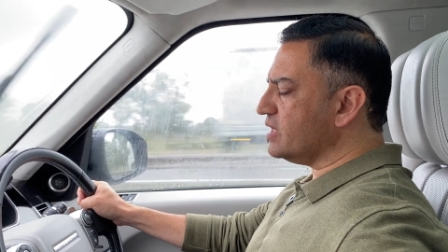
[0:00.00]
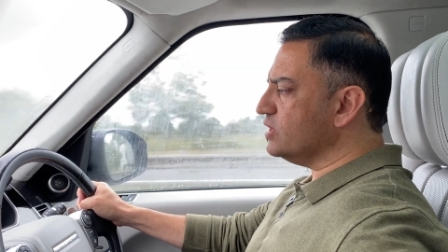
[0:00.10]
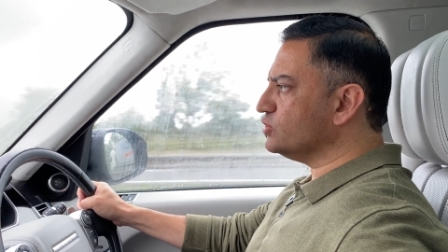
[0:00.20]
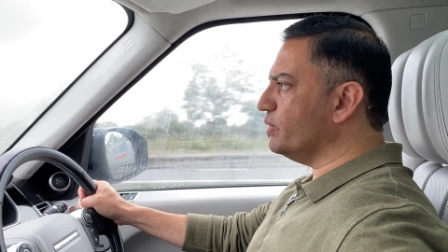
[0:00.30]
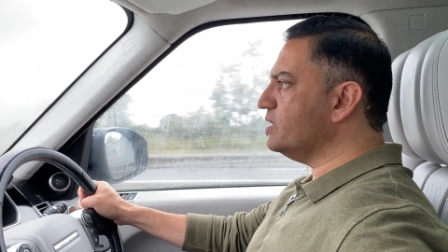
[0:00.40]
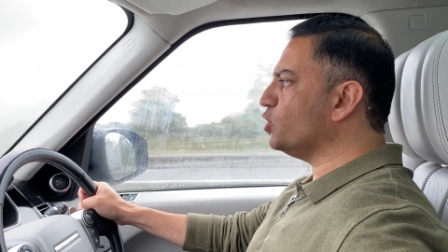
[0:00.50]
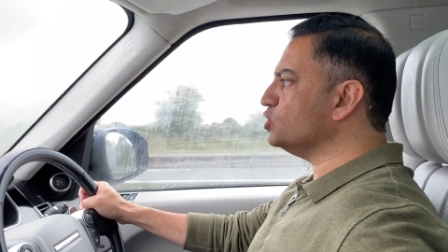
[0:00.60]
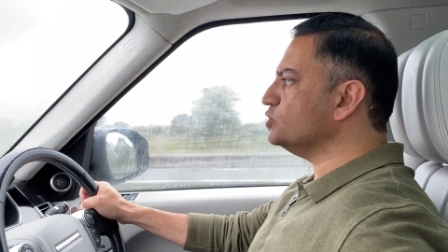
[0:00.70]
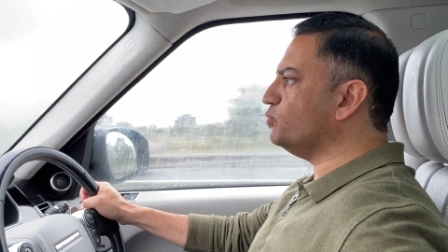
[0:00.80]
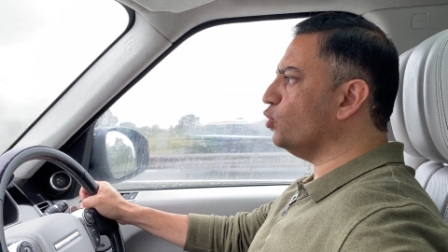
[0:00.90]
So when the
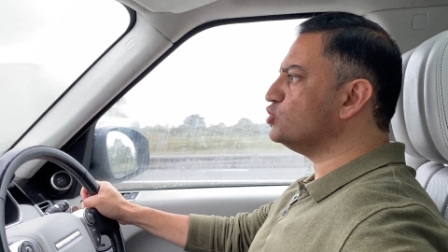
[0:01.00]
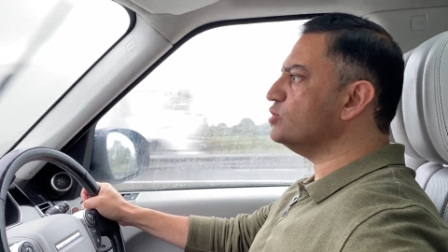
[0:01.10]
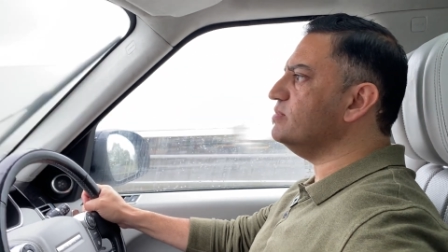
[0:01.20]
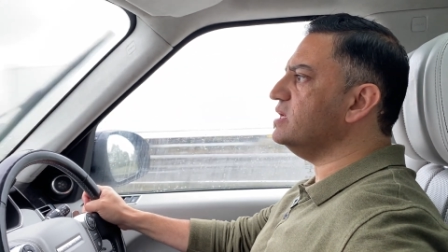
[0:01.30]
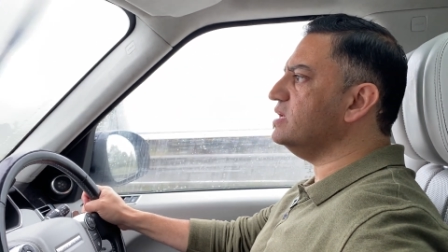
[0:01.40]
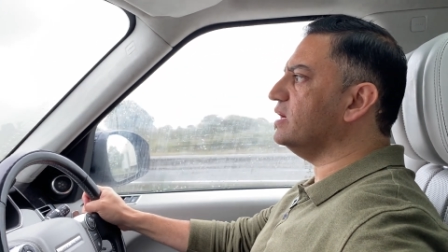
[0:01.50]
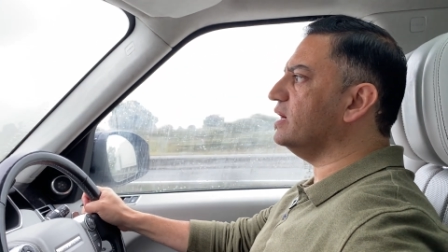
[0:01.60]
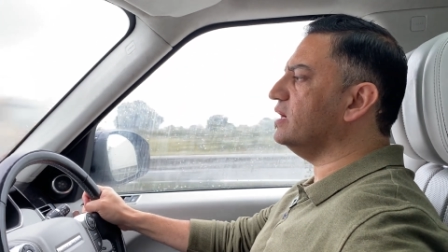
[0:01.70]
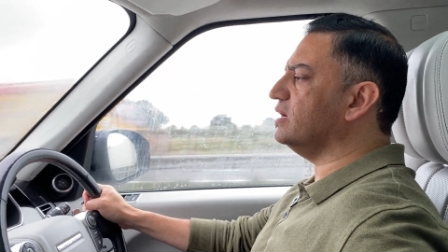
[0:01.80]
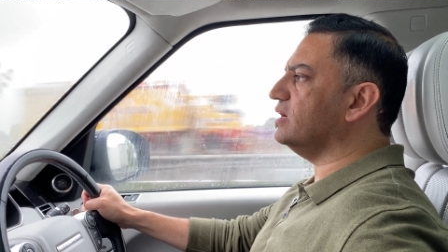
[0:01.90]
project was brought to me uh,
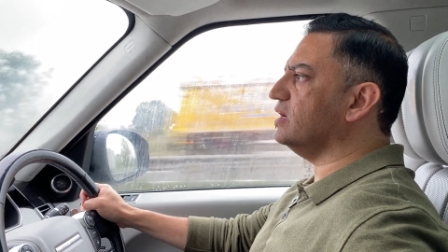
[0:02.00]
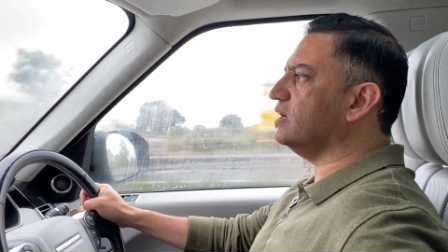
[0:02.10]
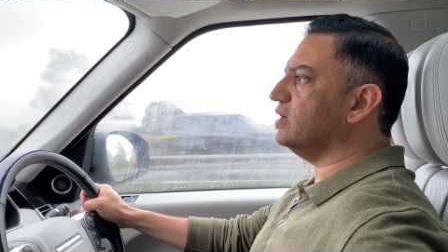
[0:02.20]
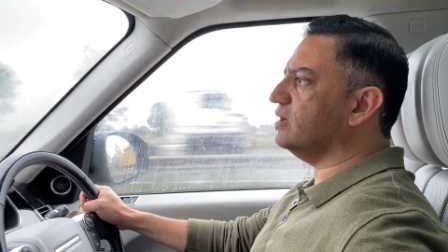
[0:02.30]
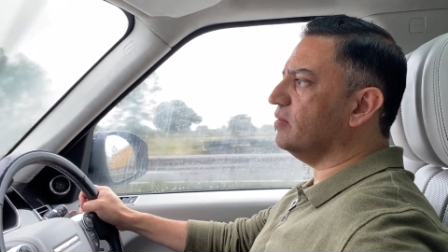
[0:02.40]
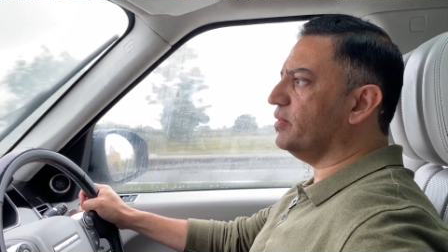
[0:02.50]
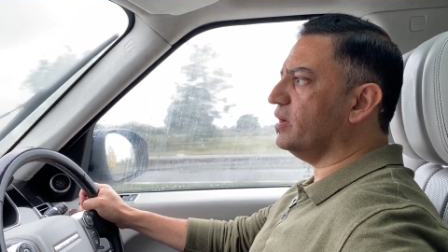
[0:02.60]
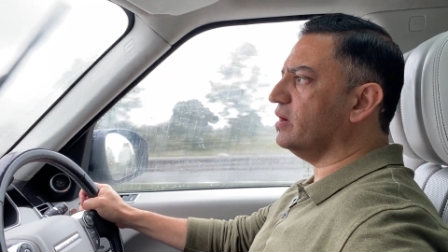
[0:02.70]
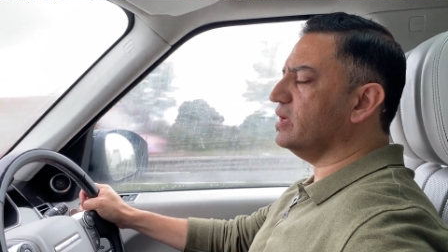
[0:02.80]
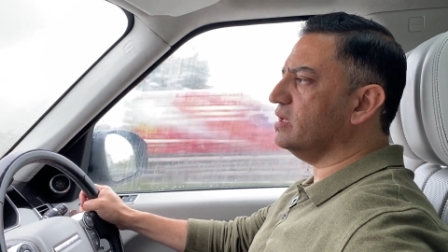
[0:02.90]

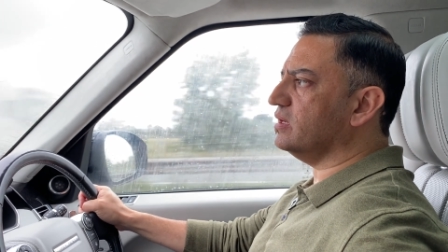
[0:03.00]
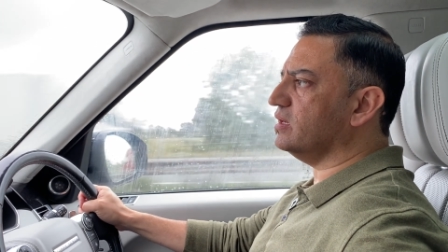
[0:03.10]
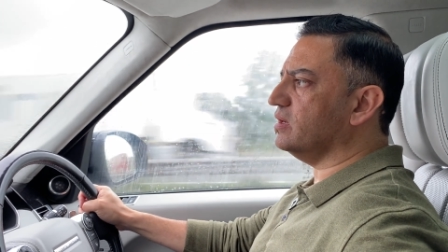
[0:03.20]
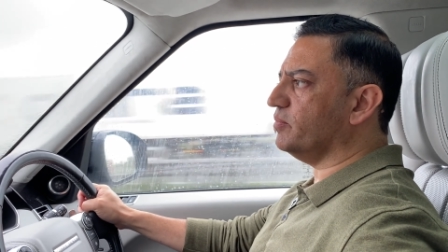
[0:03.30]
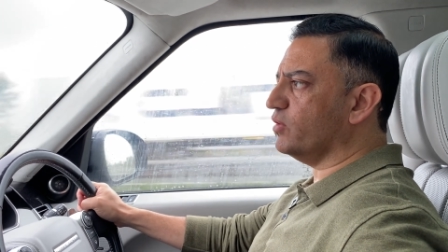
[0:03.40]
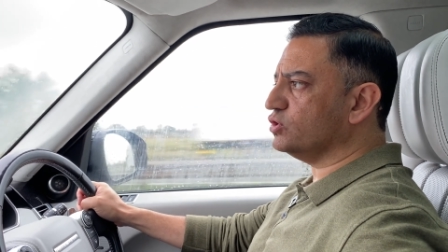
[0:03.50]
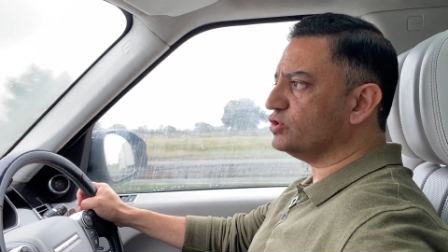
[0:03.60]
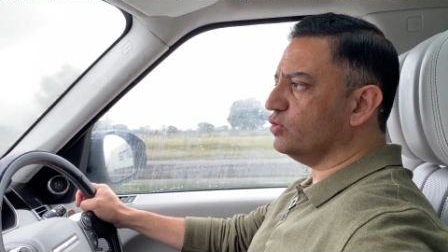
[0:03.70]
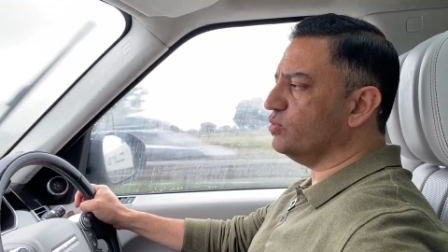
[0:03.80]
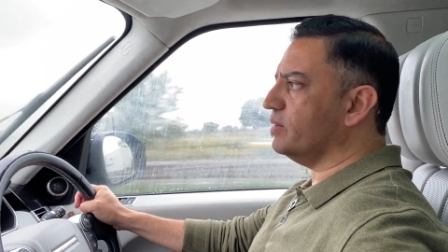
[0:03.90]
by uh, by
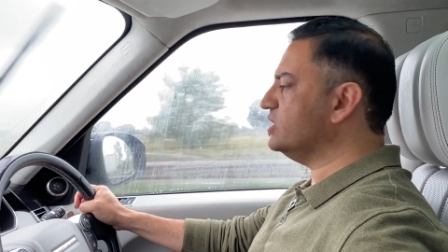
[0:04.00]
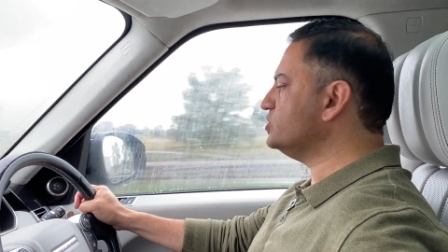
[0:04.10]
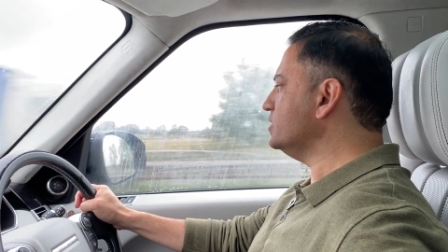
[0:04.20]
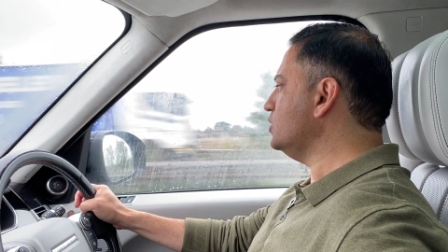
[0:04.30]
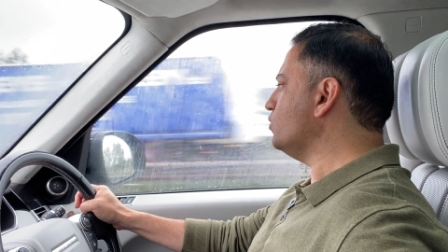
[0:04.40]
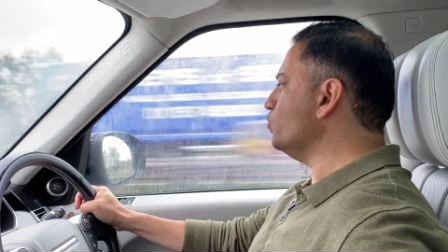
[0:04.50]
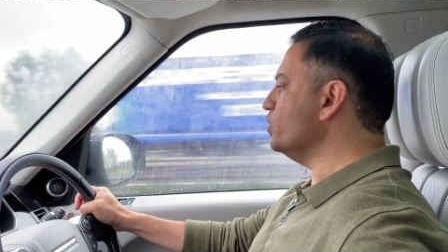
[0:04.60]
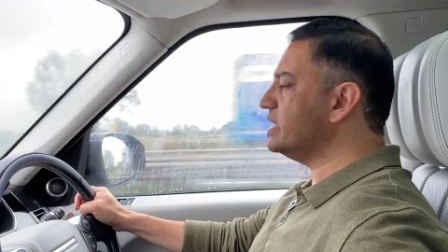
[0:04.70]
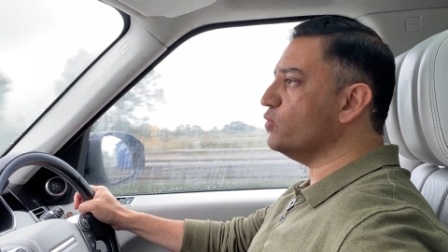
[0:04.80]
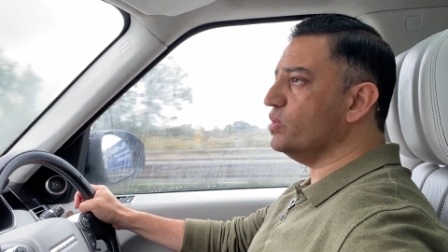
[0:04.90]
Russell, who I mentioned earlier, who I'm
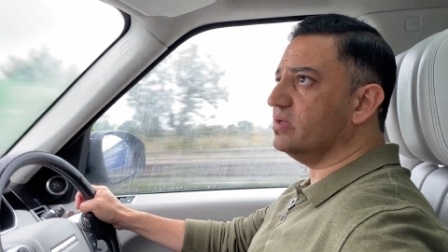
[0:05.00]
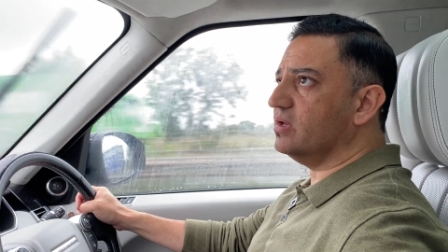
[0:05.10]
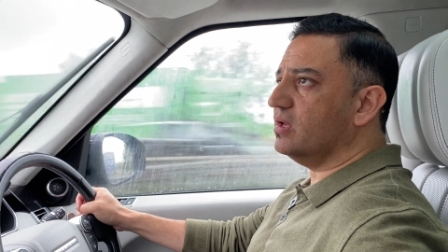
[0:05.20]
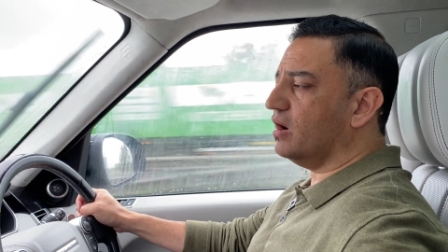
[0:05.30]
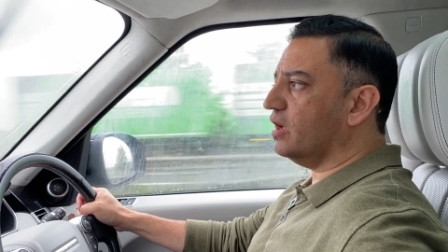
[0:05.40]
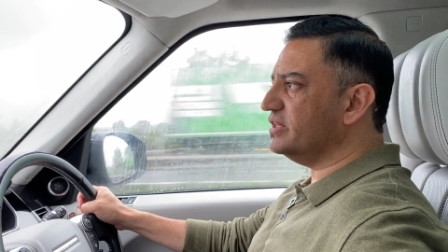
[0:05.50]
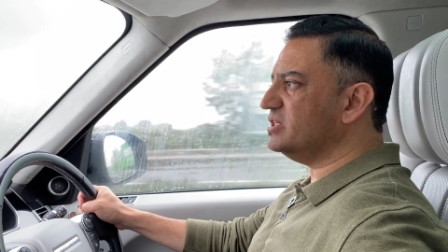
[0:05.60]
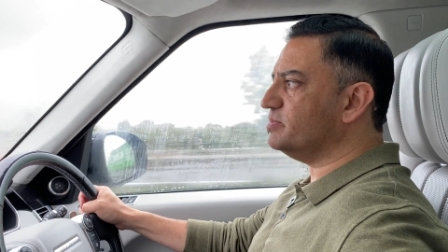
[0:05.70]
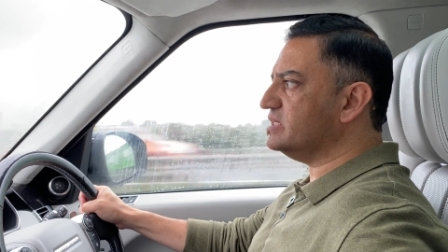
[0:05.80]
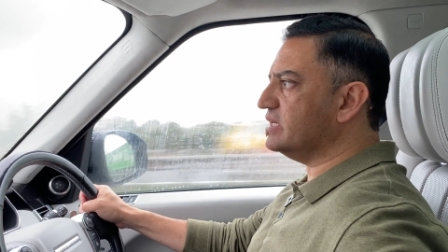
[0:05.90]
working with on
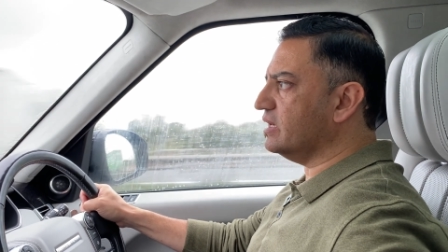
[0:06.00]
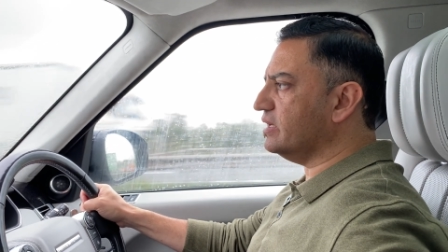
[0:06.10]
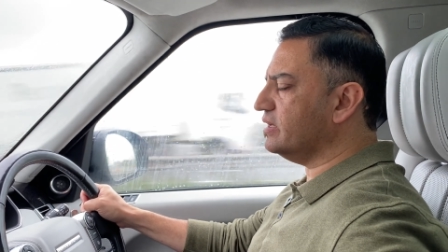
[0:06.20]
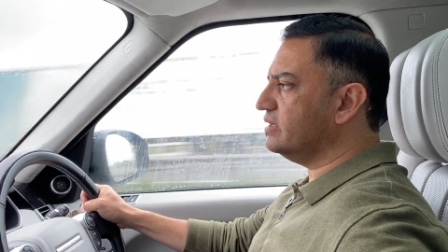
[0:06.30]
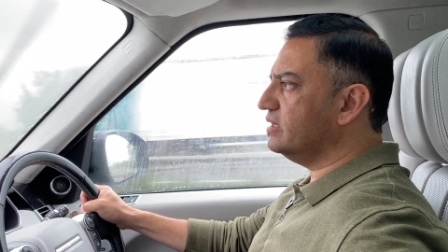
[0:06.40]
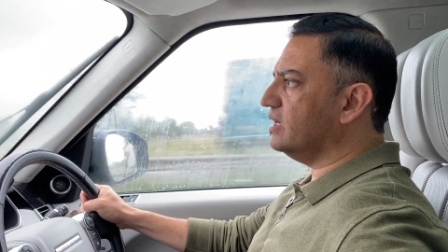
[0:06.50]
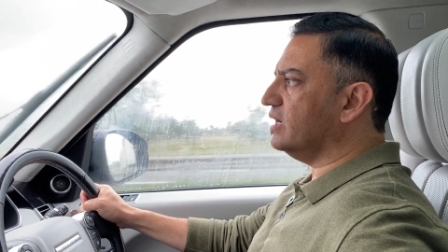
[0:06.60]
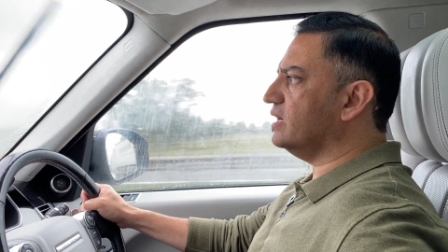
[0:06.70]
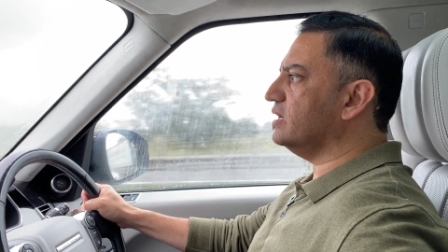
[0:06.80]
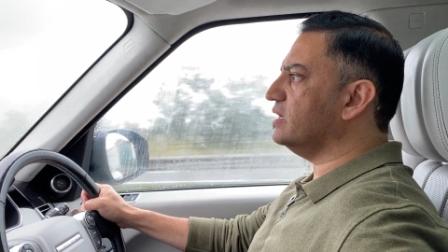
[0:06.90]
this particular
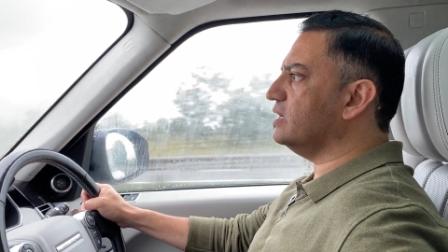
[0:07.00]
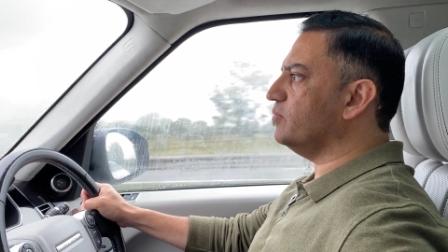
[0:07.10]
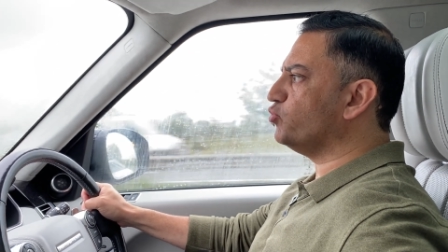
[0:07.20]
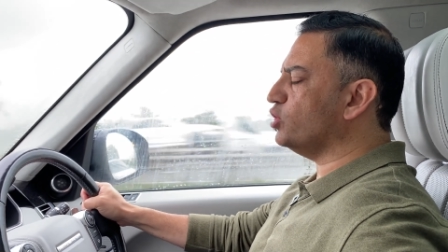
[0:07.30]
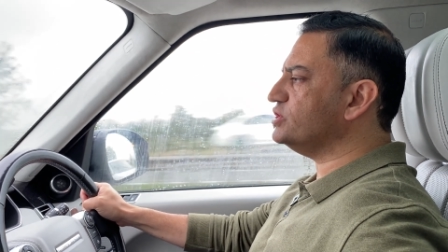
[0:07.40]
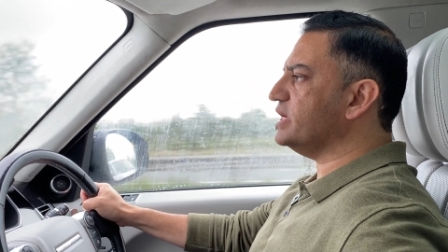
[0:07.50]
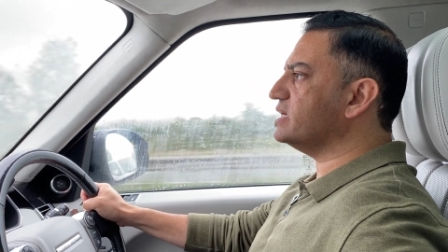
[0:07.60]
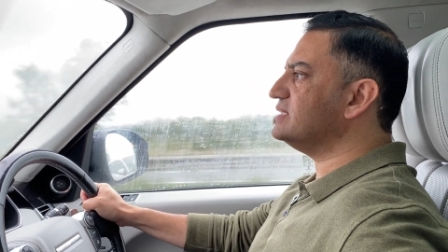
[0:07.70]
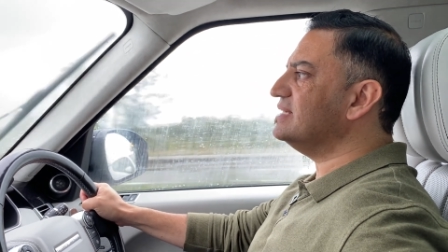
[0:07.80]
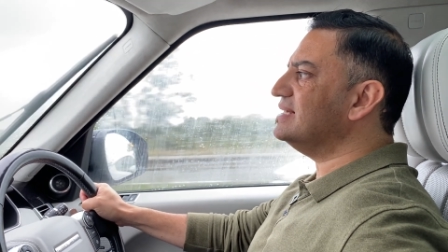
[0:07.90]
uh, project,